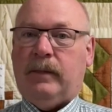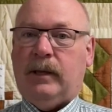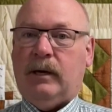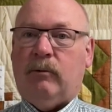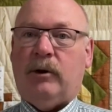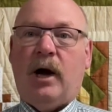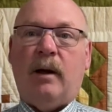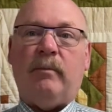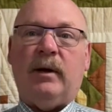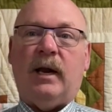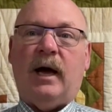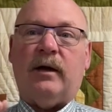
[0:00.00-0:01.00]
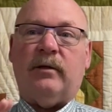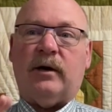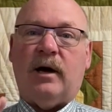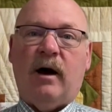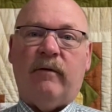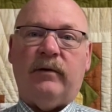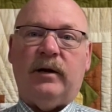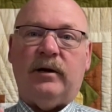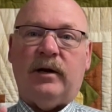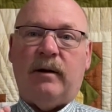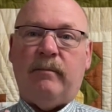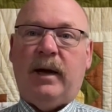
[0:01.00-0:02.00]
It will not be like the
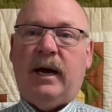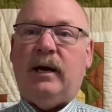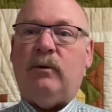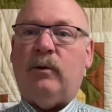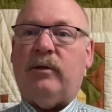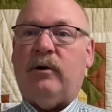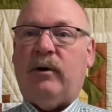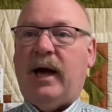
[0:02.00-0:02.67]
covenant I made with their